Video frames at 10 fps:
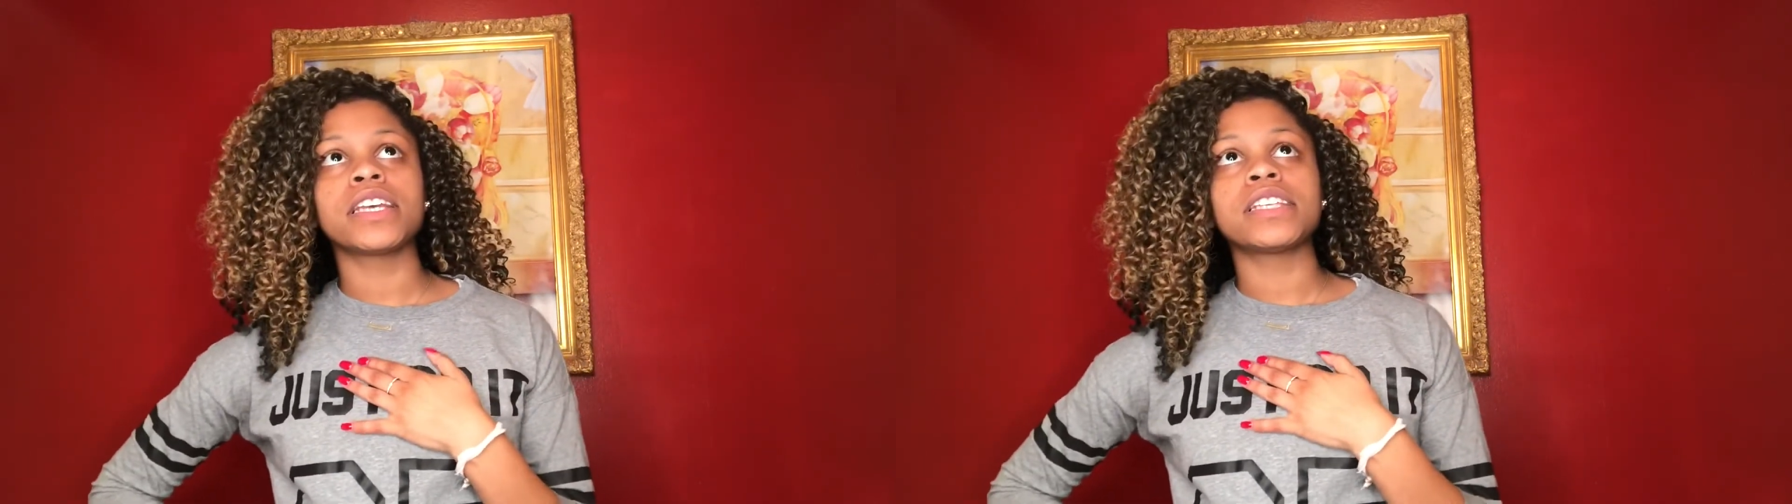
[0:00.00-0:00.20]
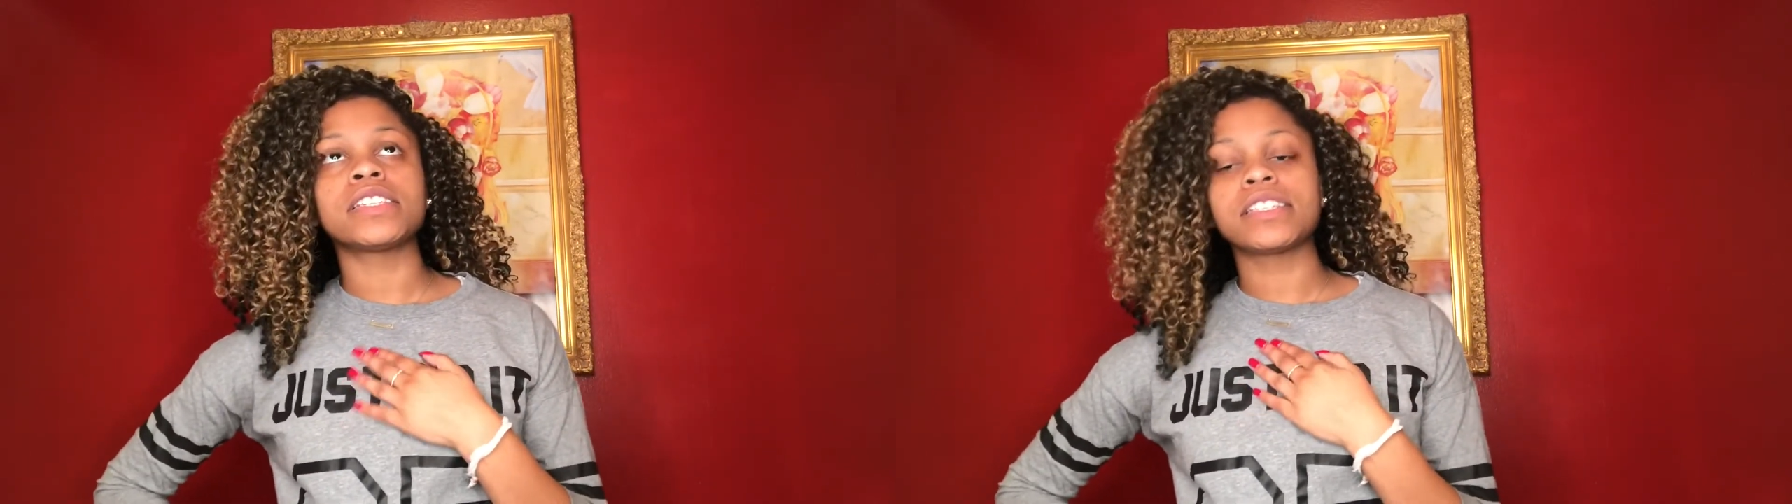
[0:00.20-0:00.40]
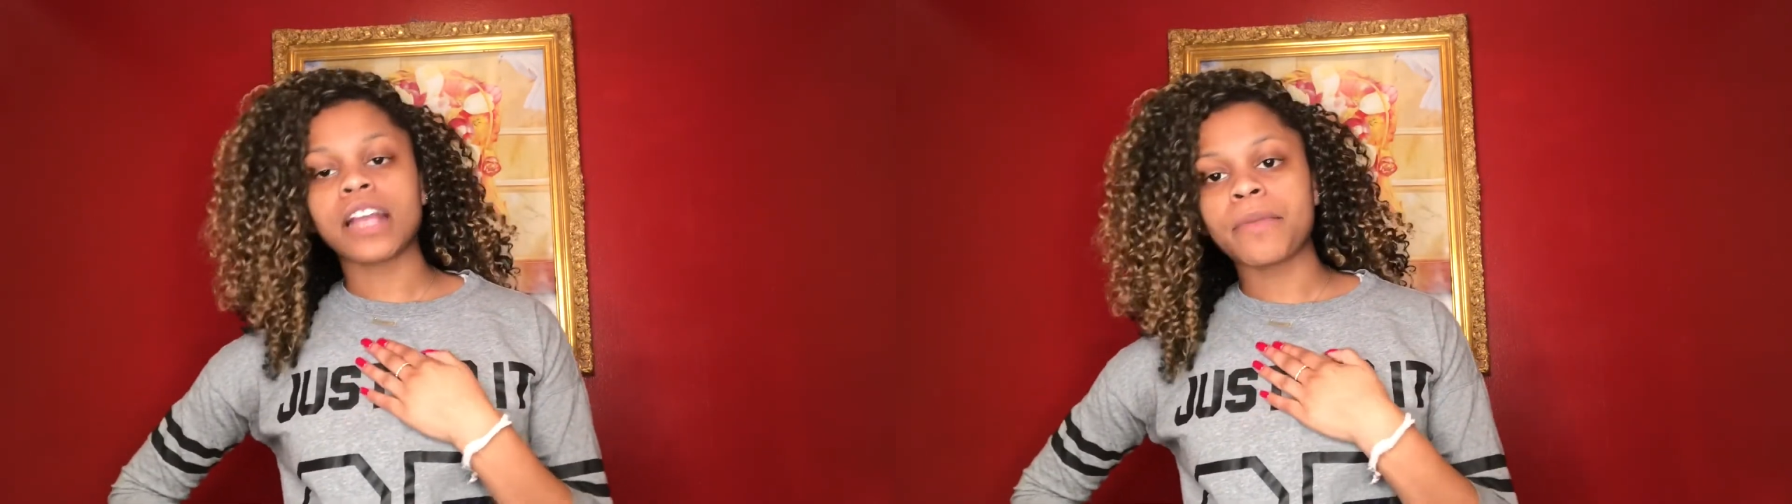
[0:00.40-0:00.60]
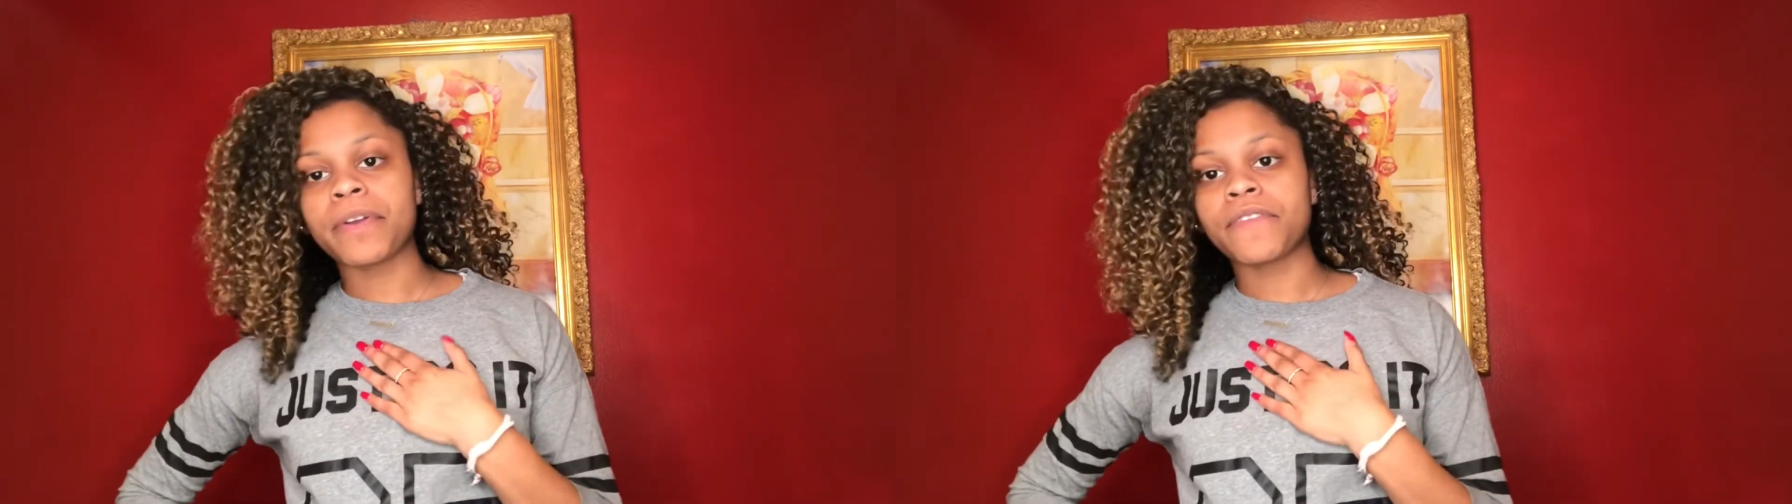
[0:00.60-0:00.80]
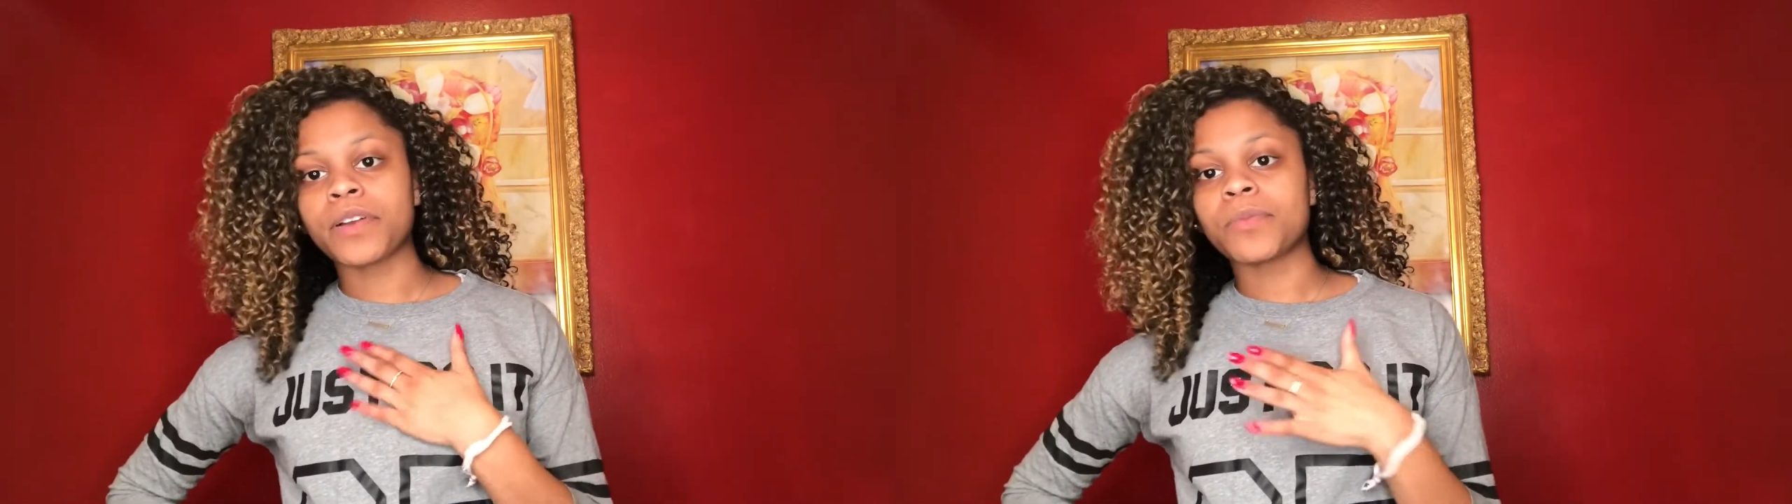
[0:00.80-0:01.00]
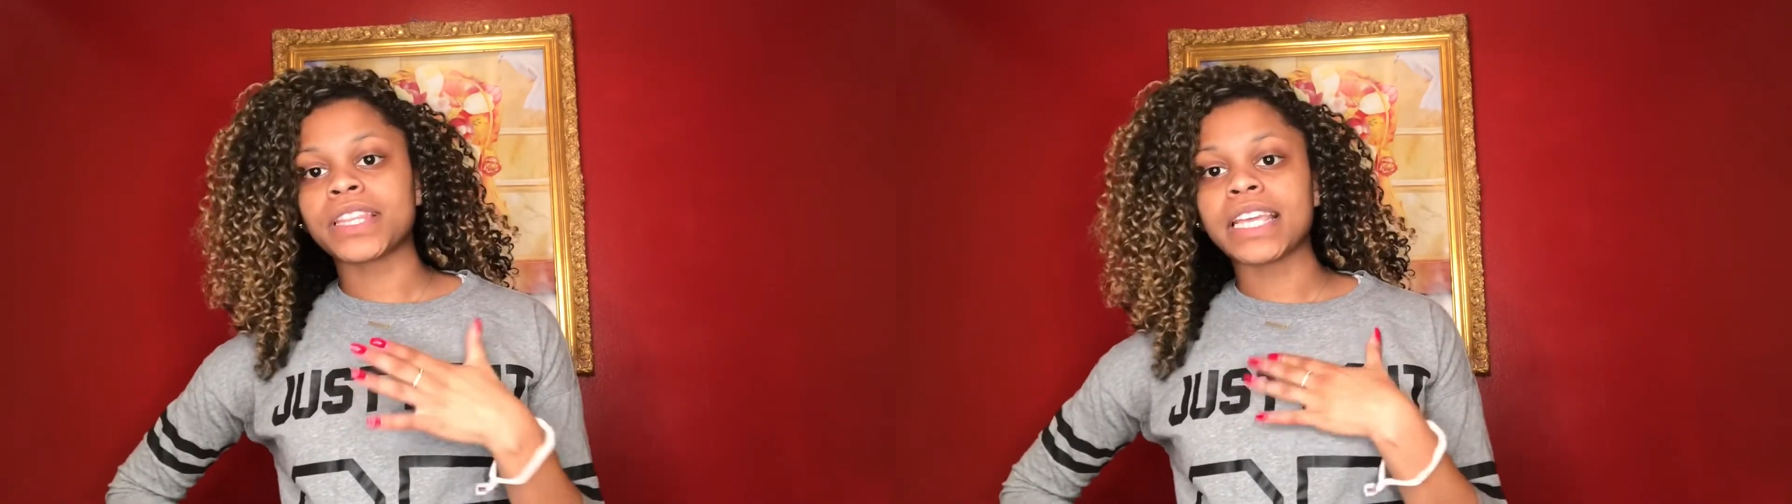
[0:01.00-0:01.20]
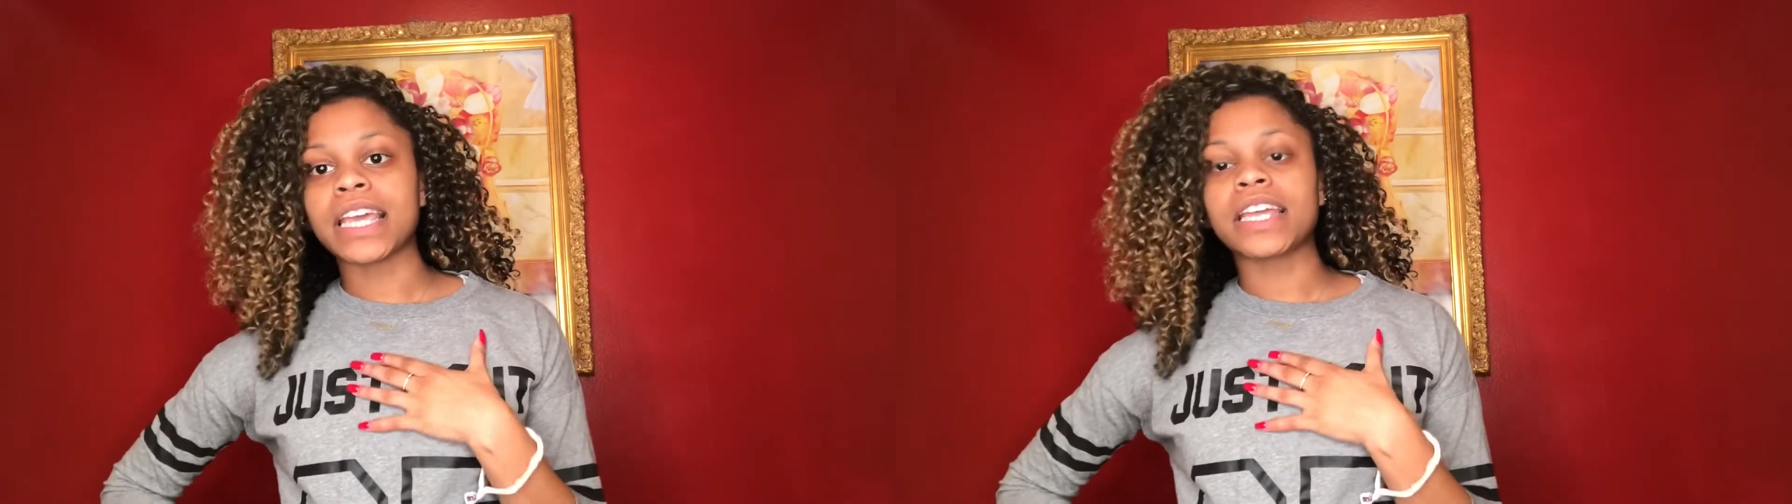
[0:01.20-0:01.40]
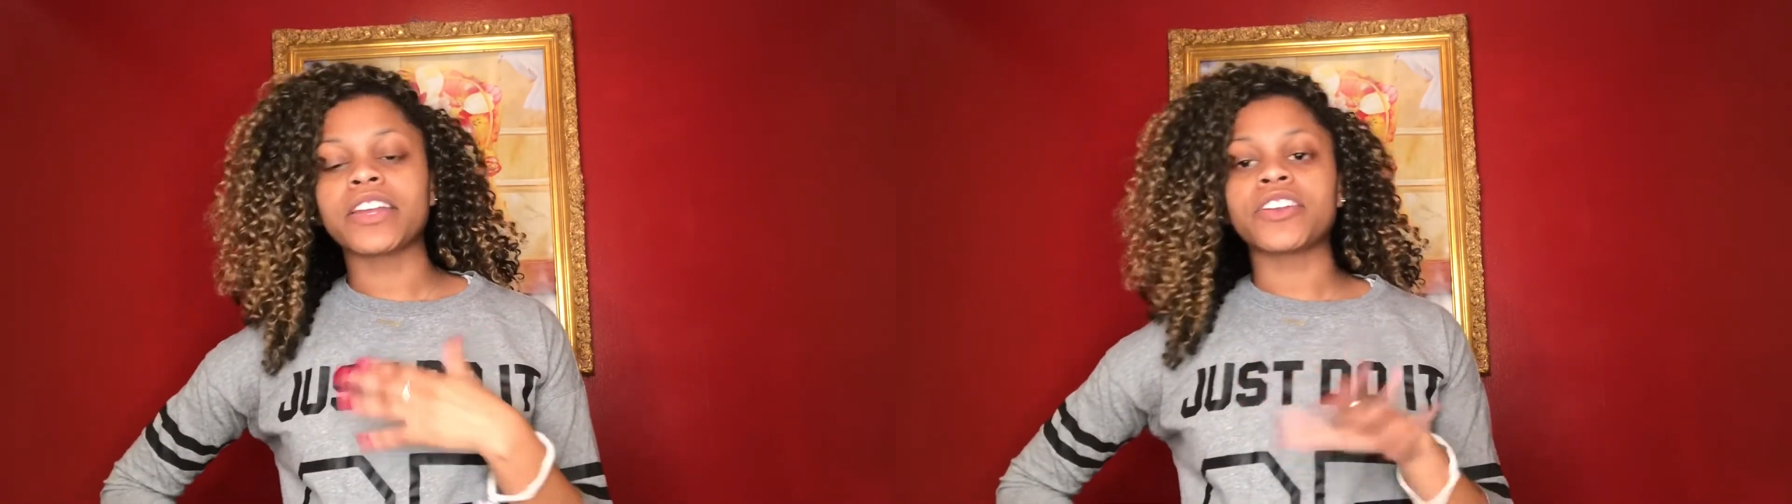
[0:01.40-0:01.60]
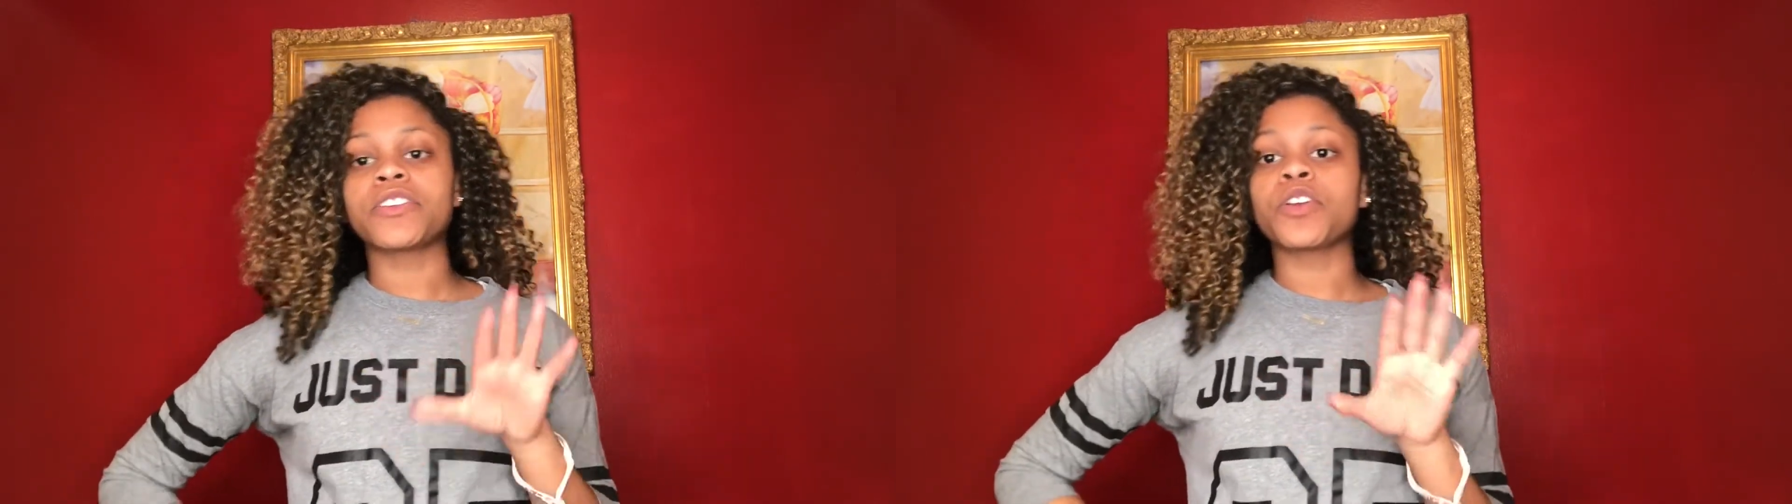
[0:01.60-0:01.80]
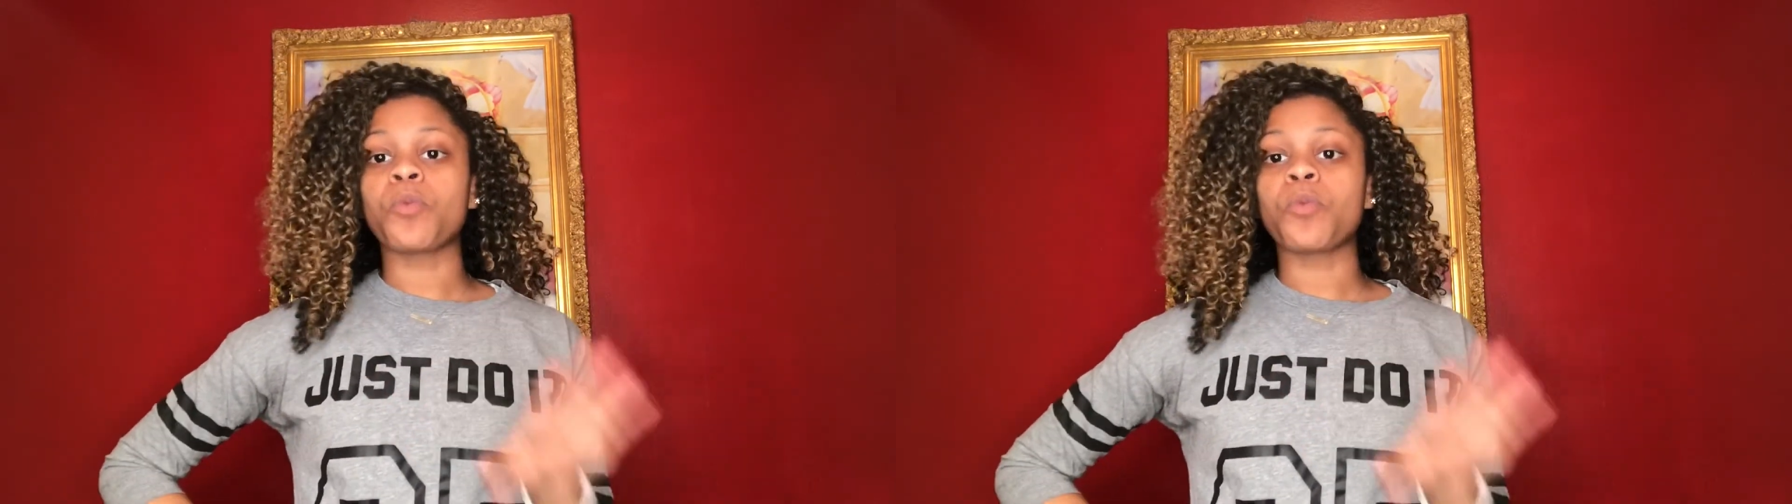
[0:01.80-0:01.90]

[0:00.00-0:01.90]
is determined from within.